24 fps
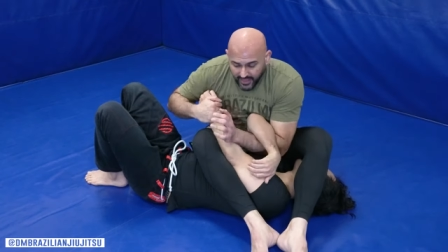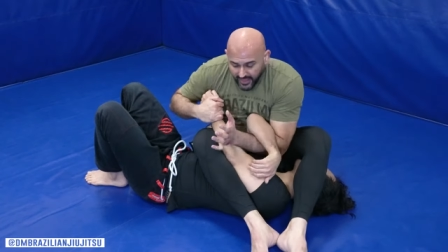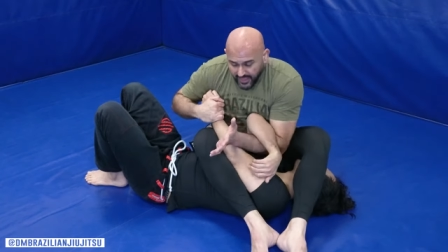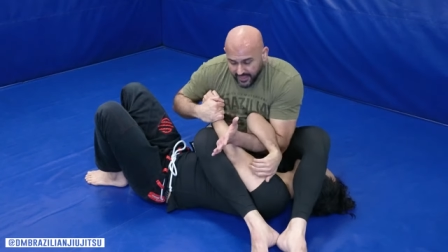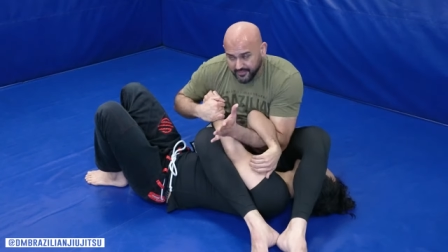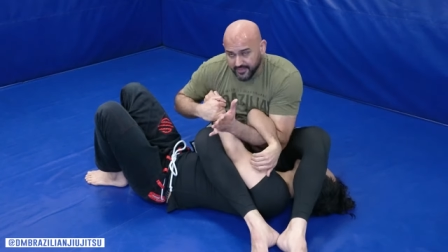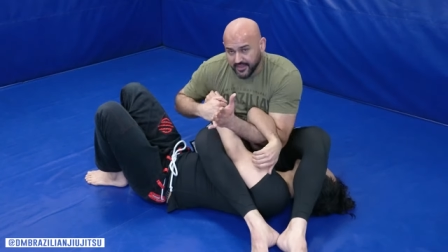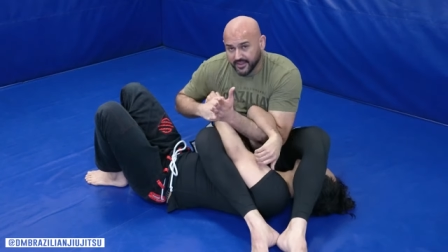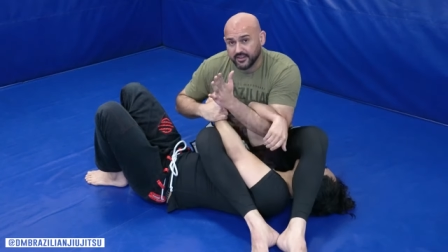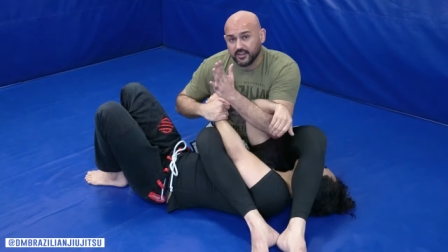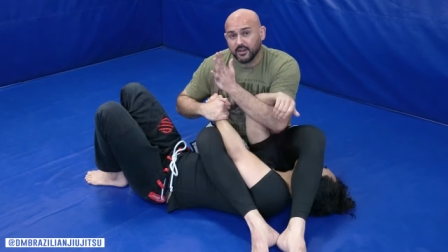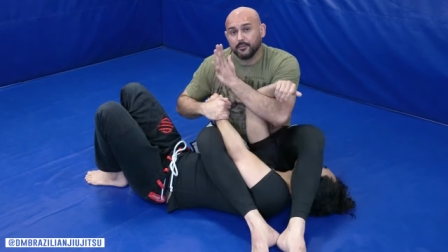
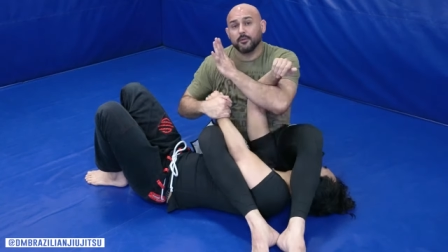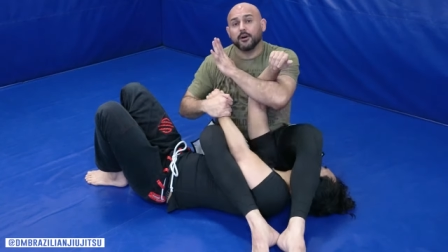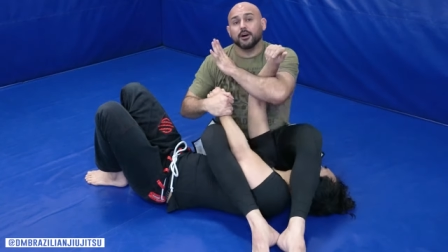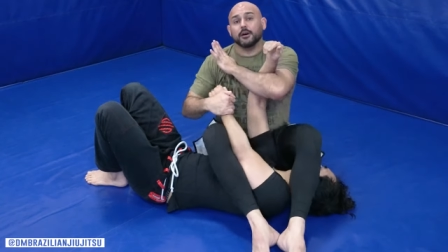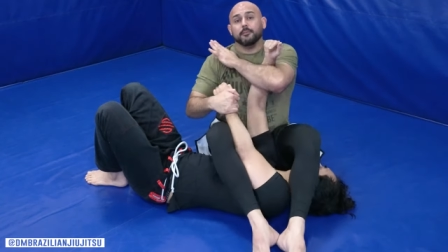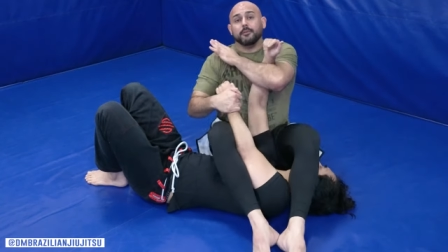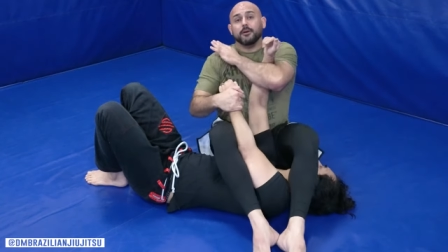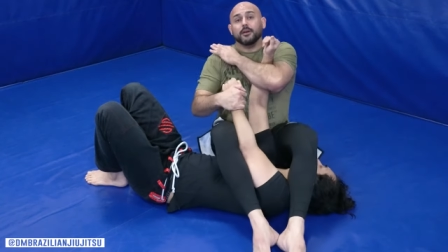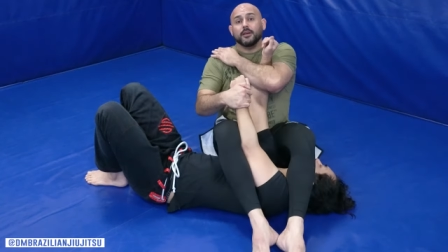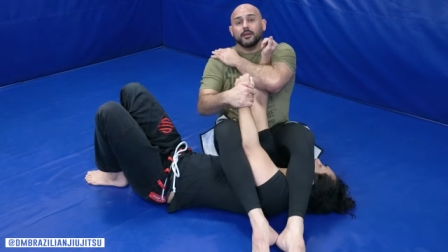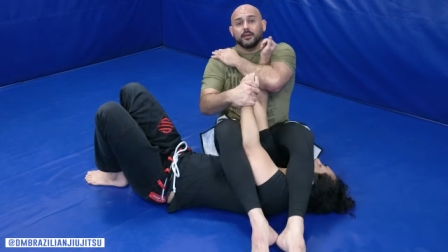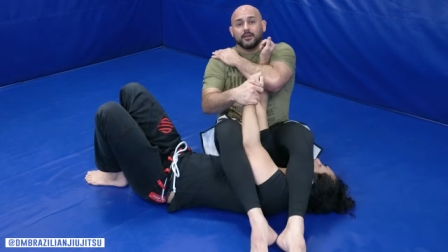and then come
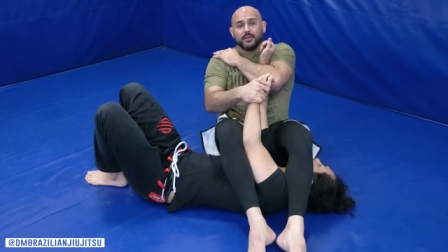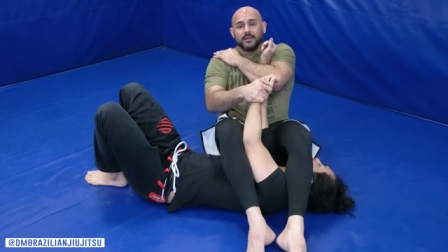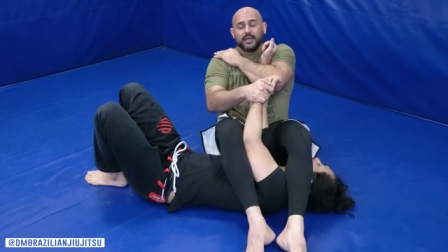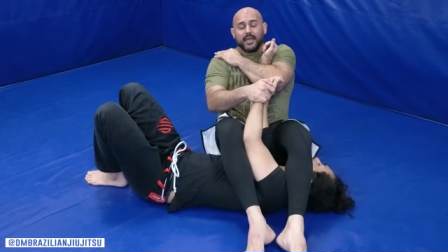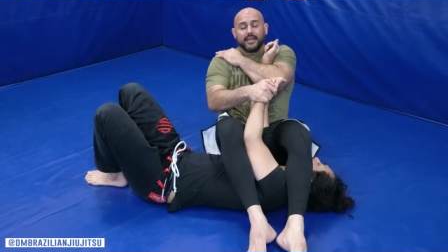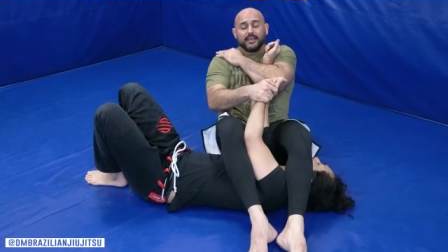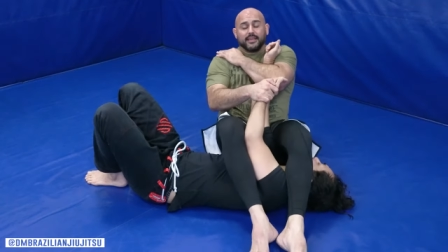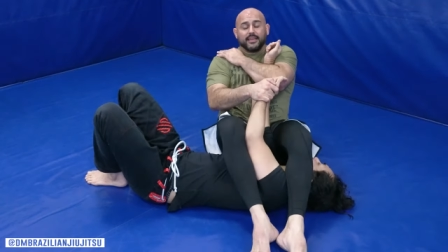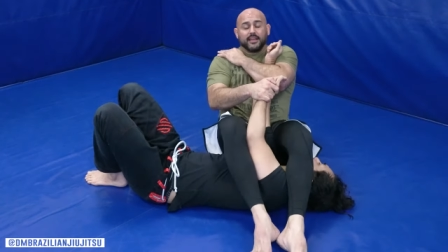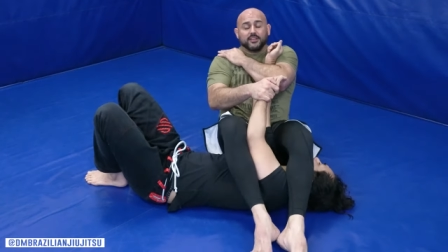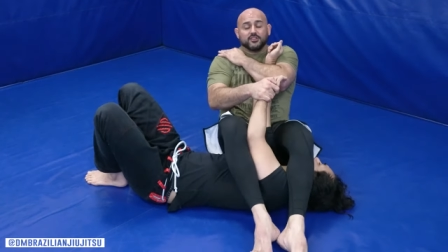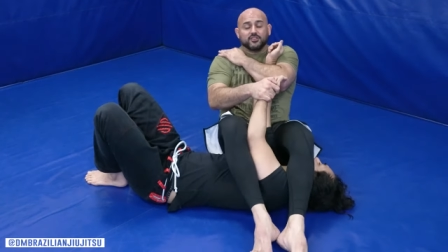up
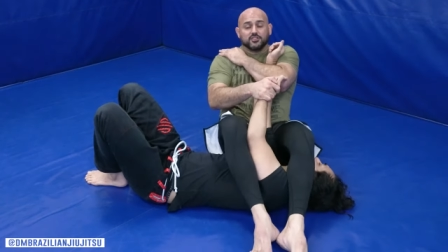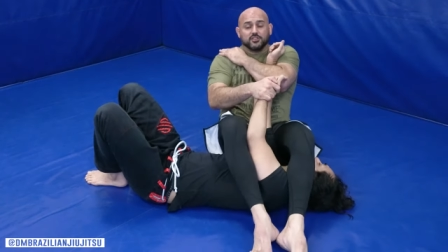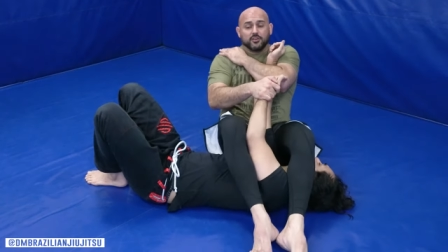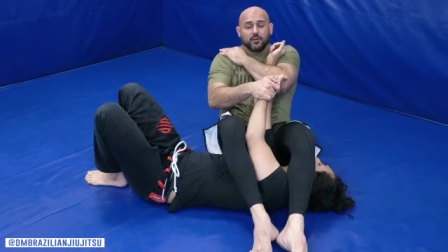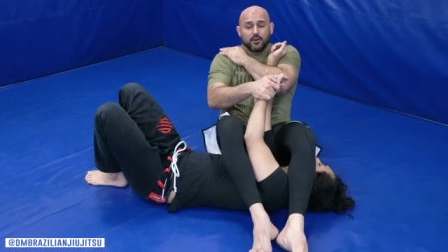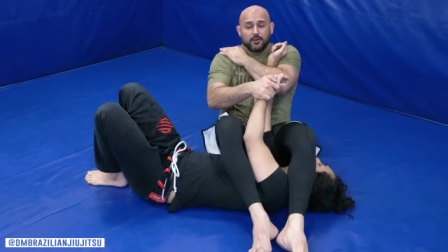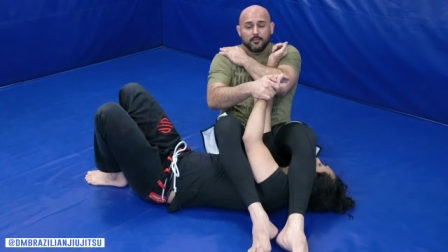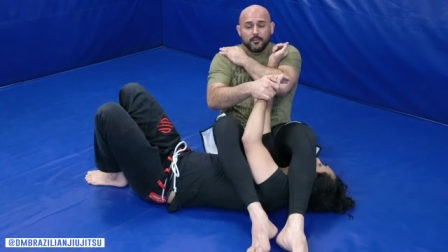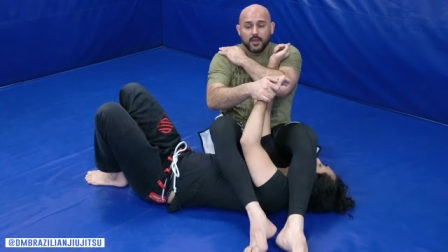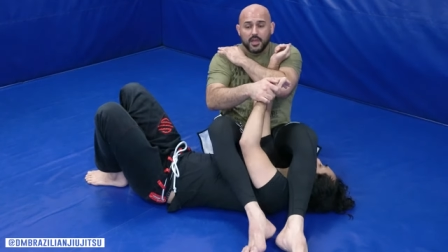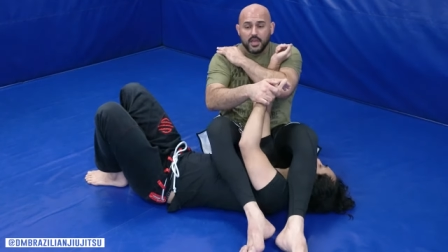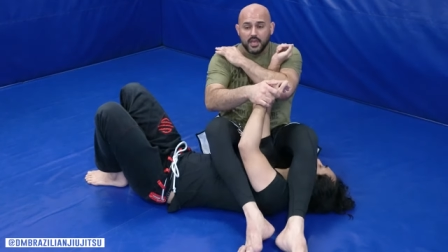and catch the
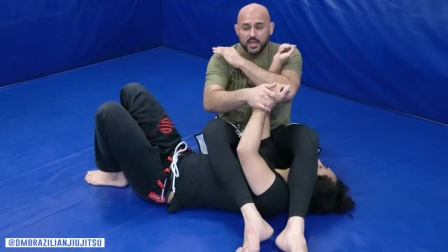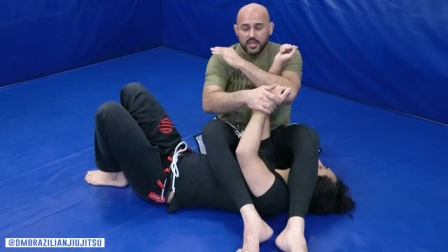arm.